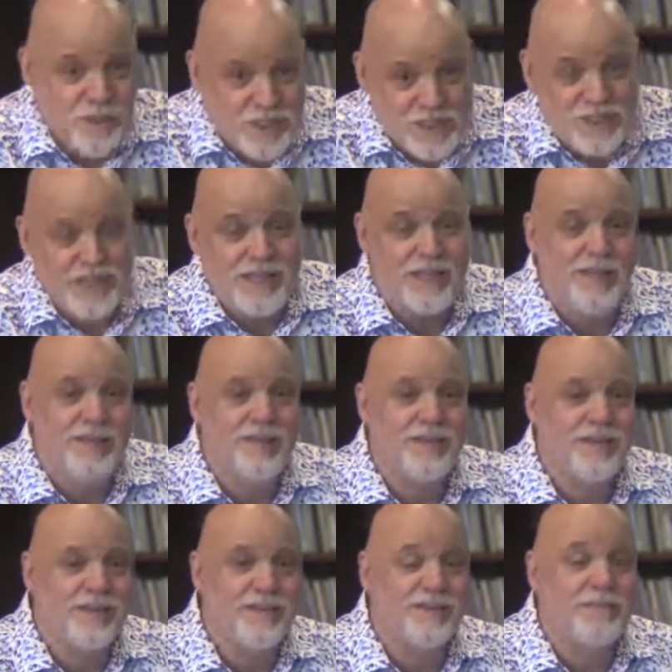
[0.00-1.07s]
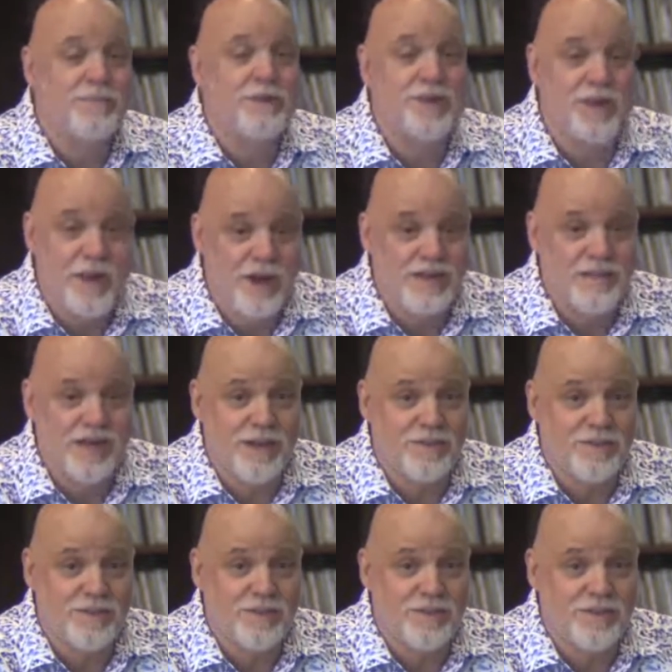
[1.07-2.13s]
a seed to build God's
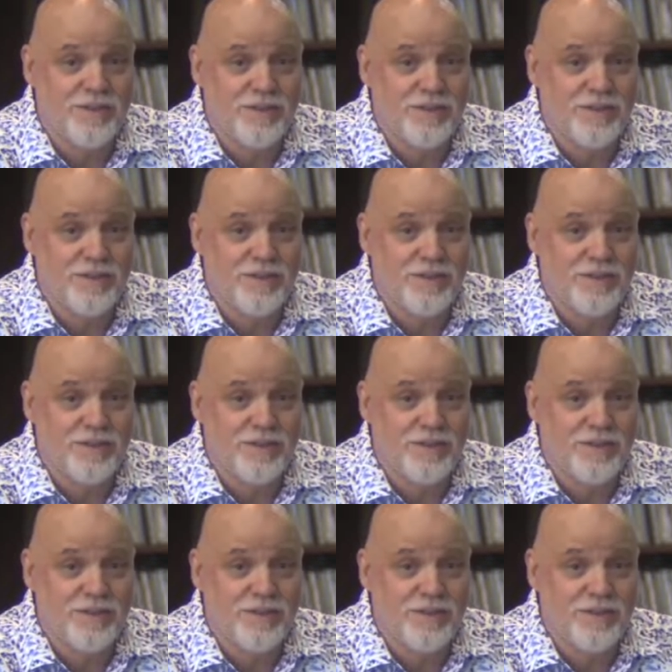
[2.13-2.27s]
house.